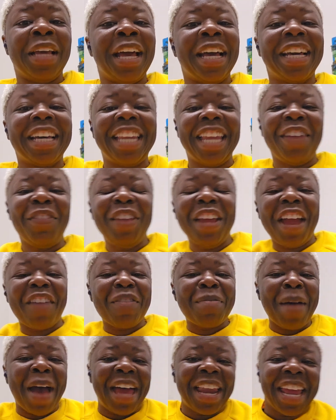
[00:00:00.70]
Good evening,
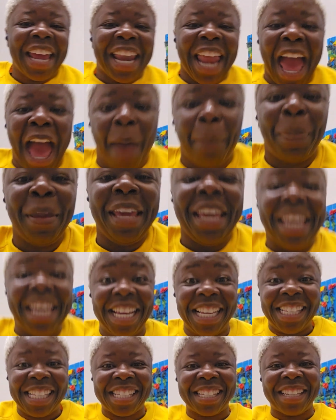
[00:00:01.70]
everybody, and happy
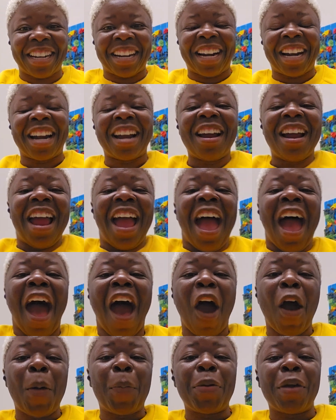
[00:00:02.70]
Easter.
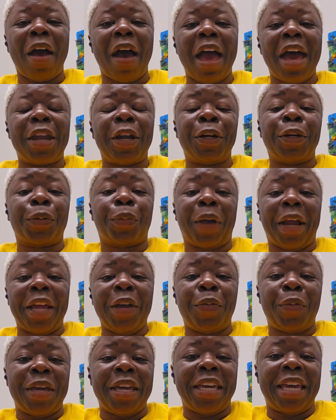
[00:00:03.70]
I hope you all had a
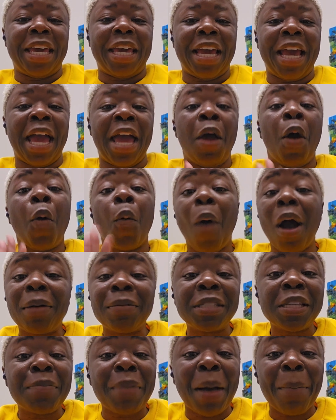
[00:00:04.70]
great weekend.
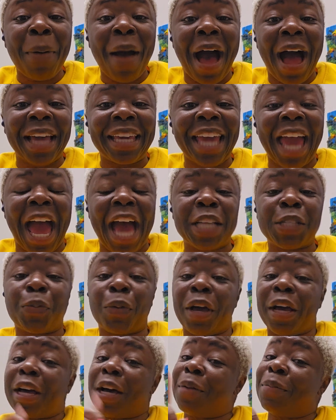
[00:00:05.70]
Welcome to my podcast.
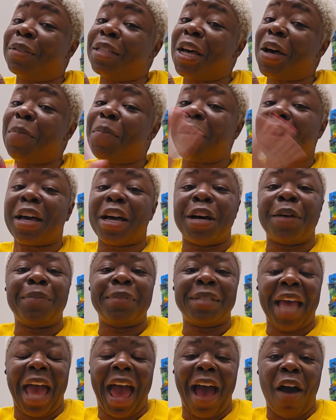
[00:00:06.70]
What comes up,
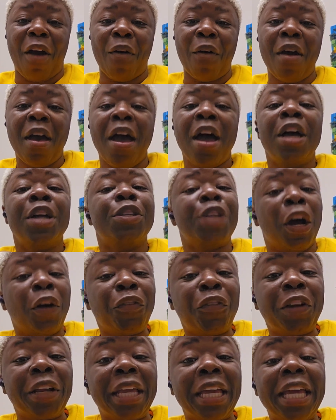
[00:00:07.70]
comes out. Don't
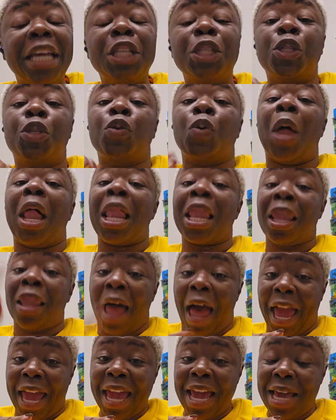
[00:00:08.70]
forget to
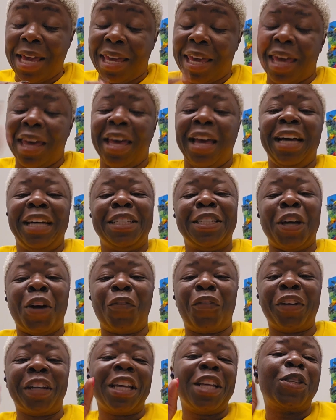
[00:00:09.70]
like, don't
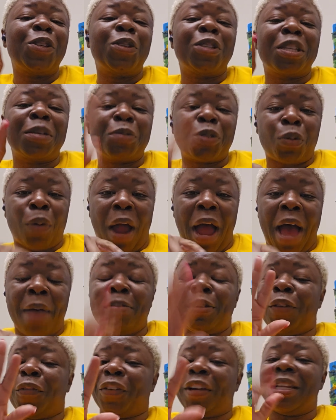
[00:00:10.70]
forget to
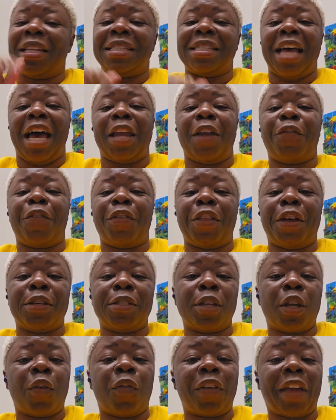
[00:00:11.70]
subscribe, don't forget to sign up for those
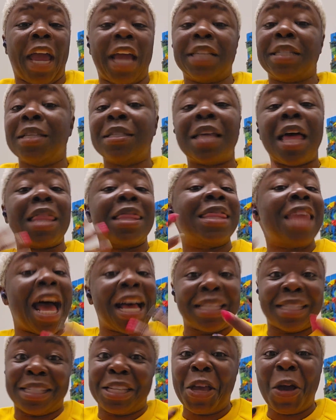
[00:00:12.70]
notifications.
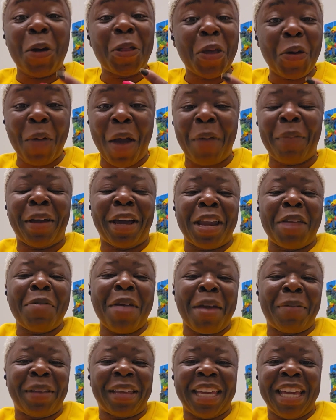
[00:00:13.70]
That's the only way we're going to be
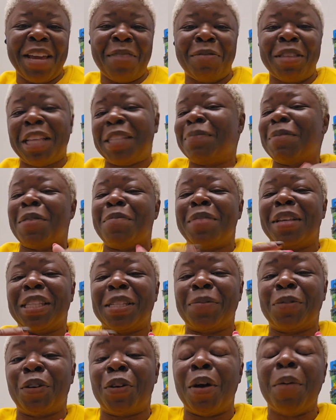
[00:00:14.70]
able to keep this
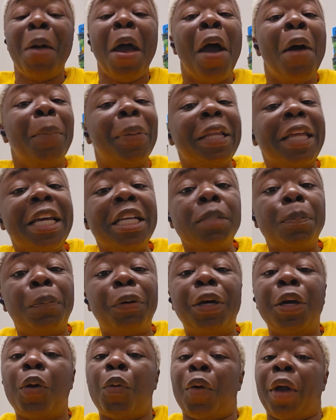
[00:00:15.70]
momentum going. Please
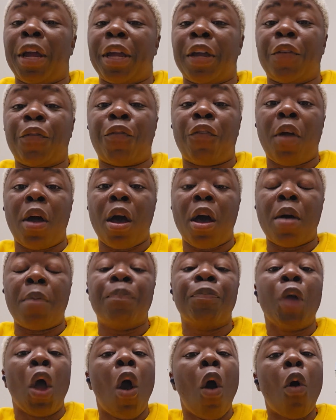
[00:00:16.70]
put where you're
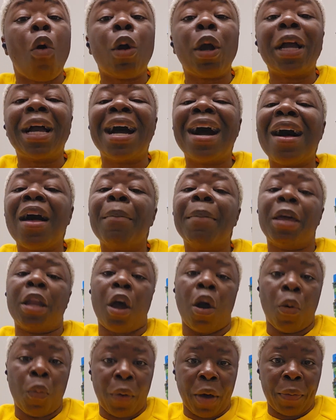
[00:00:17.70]
from or comment
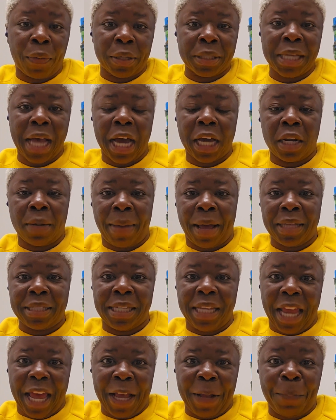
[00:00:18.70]
on what we're talking about
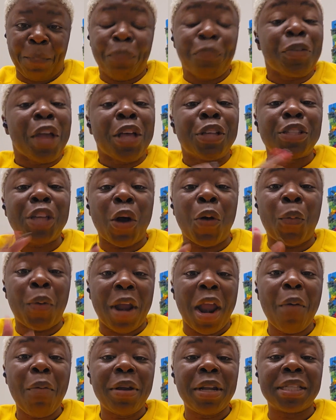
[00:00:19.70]
today. So, what
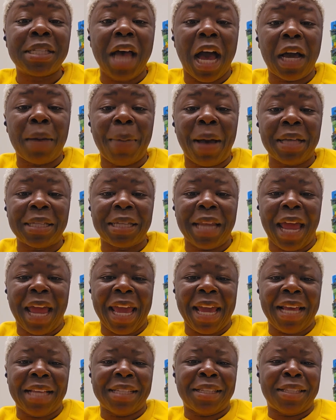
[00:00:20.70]
I want to talk about today
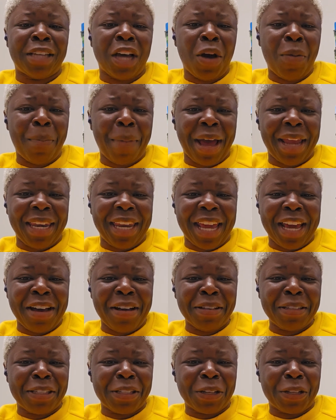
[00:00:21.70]
is don't my
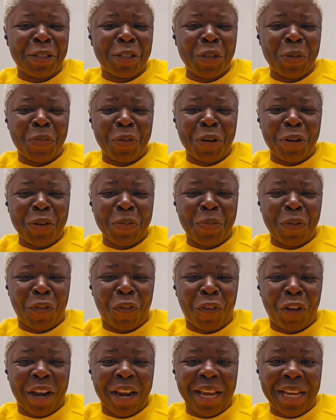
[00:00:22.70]
nails look super duper
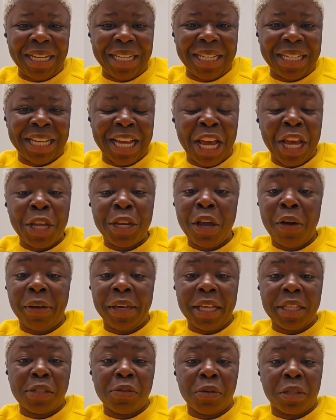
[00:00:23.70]
fresh? Don't
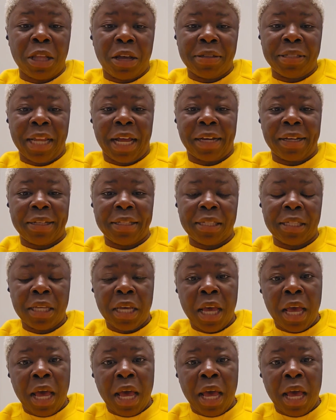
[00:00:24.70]
get too close now because